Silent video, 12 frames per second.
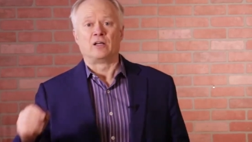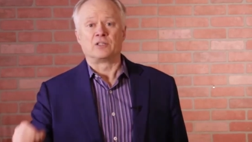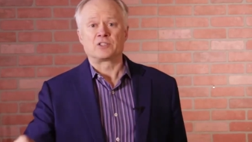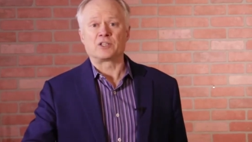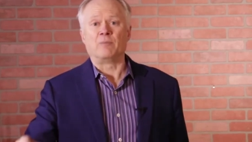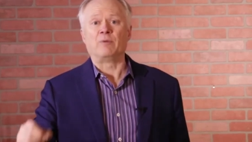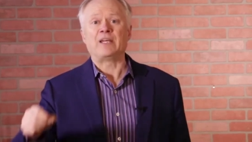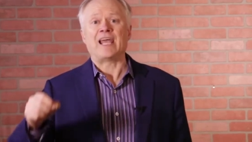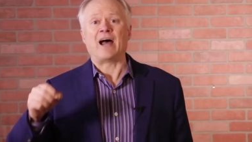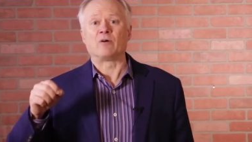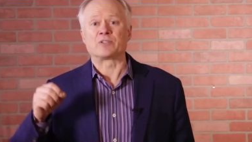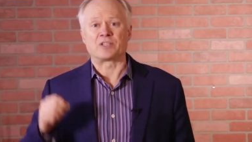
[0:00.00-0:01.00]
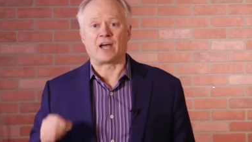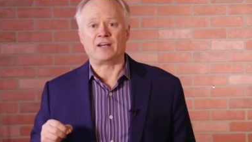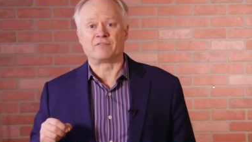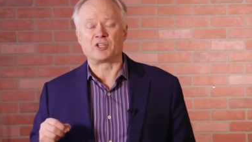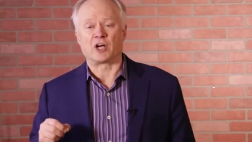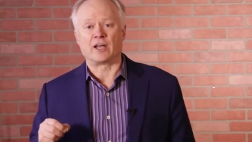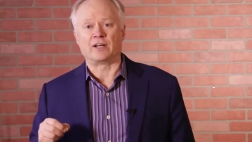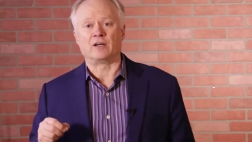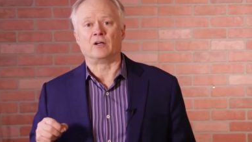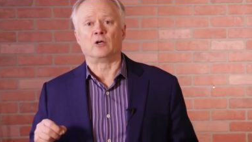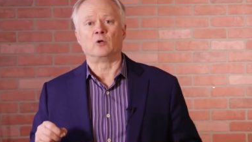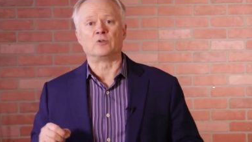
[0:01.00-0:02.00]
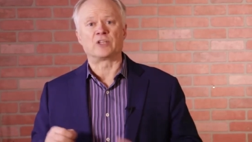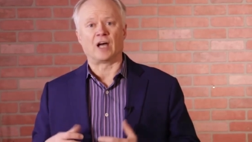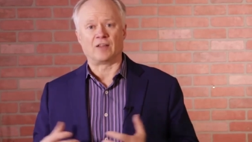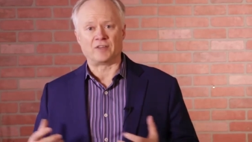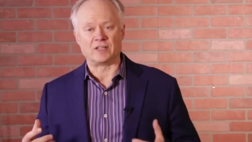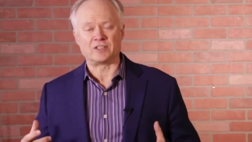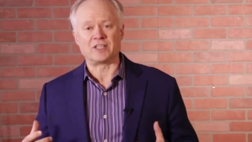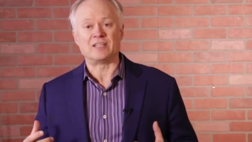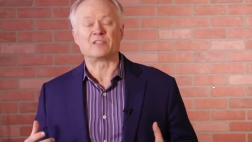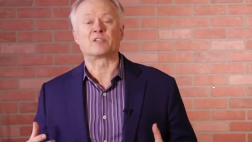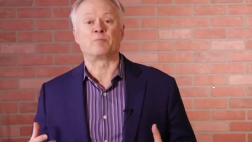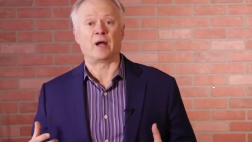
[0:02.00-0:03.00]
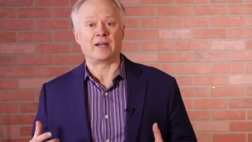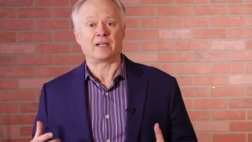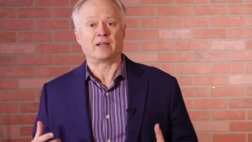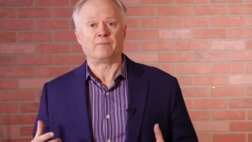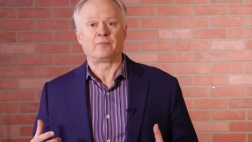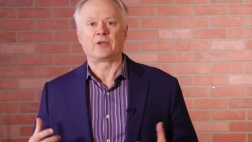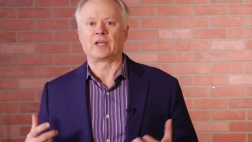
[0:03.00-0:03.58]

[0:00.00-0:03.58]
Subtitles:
somebody outside of China who's got the disease spreading it.